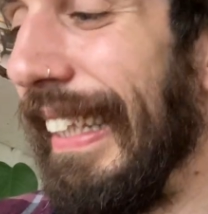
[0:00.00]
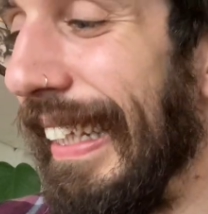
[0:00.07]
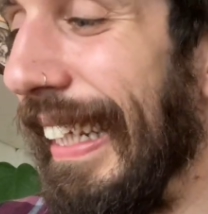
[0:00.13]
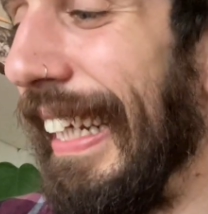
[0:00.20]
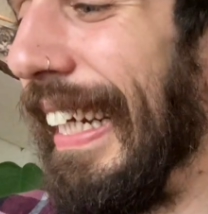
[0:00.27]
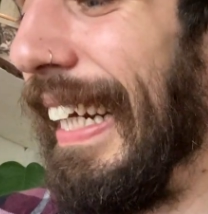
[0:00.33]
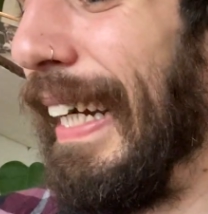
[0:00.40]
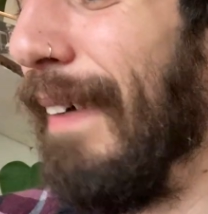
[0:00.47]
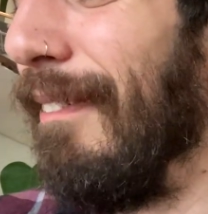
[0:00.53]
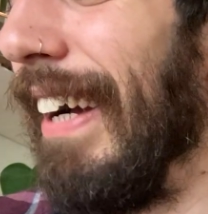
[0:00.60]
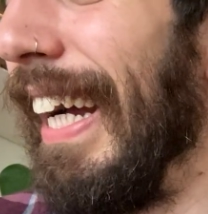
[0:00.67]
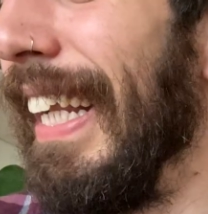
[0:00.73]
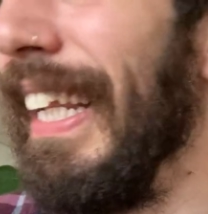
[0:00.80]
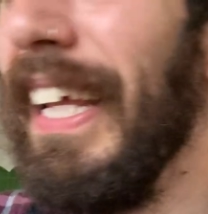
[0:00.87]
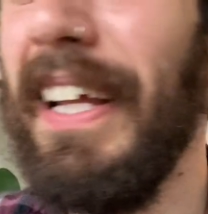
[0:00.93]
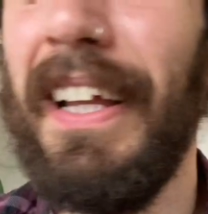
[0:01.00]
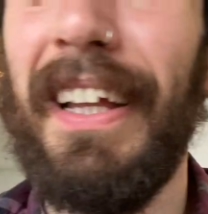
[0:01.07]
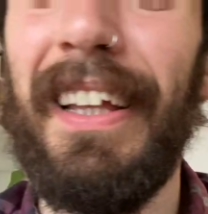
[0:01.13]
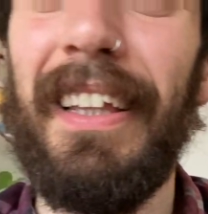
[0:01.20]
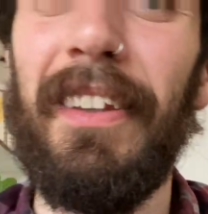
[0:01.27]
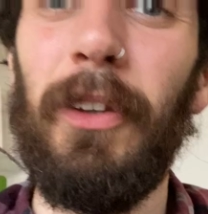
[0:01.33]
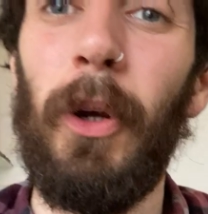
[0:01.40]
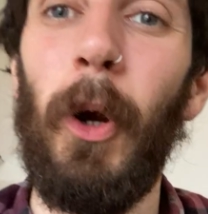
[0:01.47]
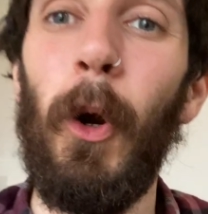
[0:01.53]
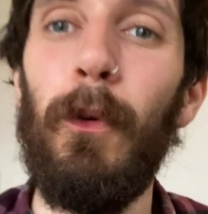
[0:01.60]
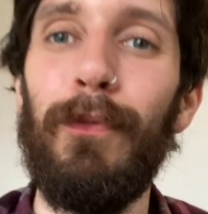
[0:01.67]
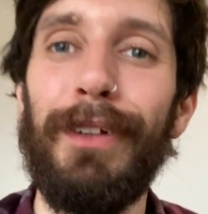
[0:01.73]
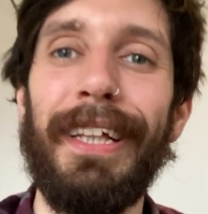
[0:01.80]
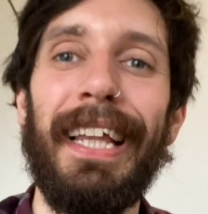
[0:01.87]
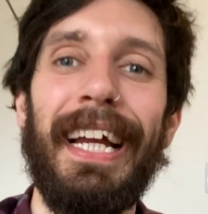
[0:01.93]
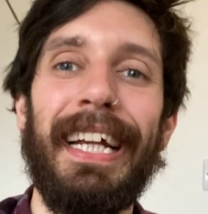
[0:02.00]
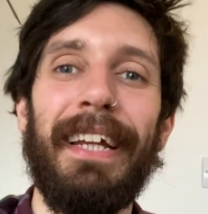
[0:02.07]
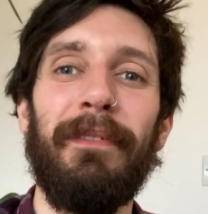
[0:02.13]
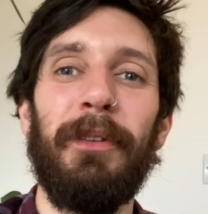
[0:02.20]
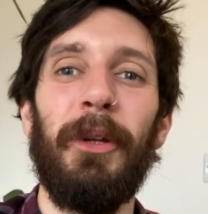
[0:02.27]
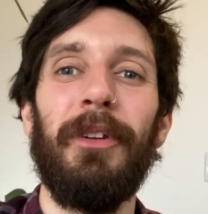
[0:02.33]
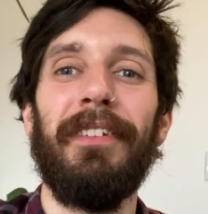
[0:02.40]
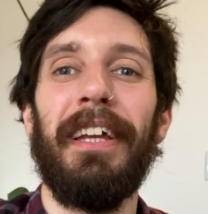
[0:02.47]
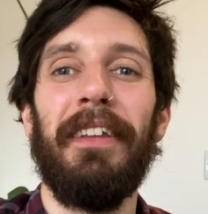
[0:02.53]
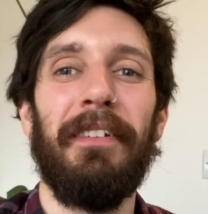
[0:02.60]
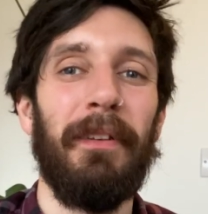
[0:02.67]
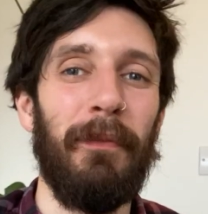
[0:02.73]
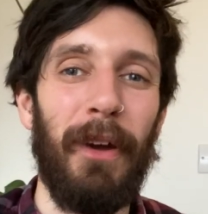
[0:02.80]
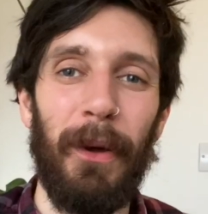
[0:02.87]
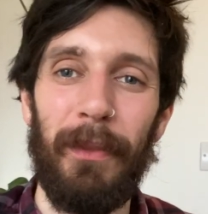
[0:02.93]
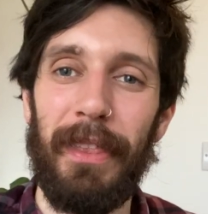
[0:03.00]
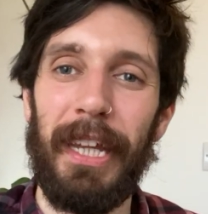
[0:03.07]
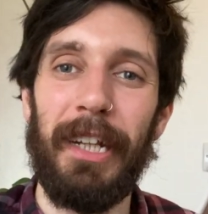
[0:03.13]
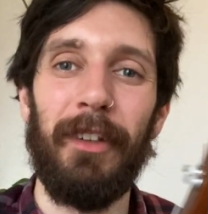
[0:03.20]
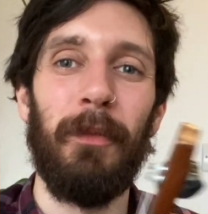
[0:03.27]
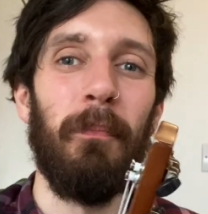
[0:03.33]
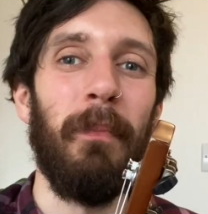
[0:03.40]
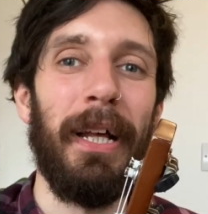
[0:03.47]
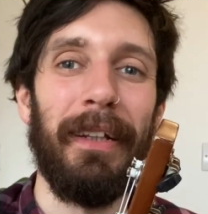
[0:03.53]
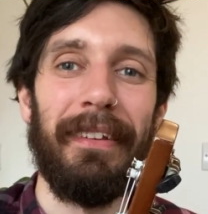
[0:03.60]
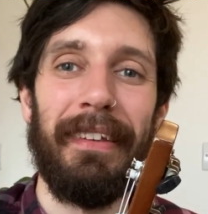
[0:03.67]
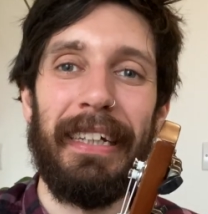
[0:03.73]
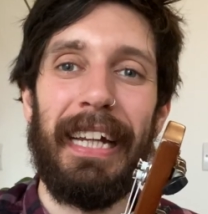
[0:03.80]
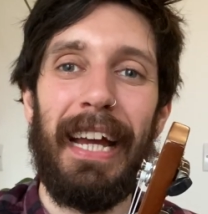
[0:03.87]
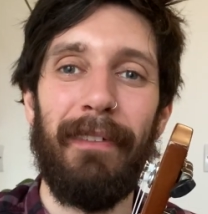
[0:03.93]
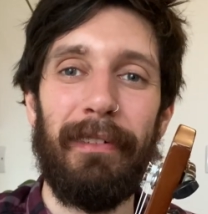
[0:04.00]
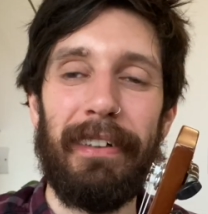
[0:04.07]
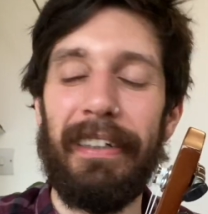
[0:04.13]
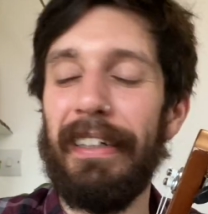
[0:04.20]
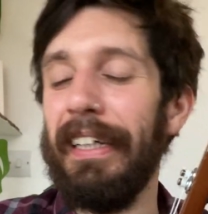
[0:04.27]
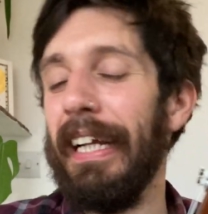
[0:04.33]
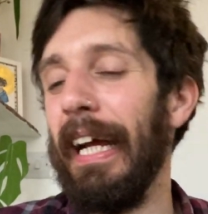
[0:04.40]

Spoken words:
Yeah, man. So hopefully that gives you a sense of how things meld together.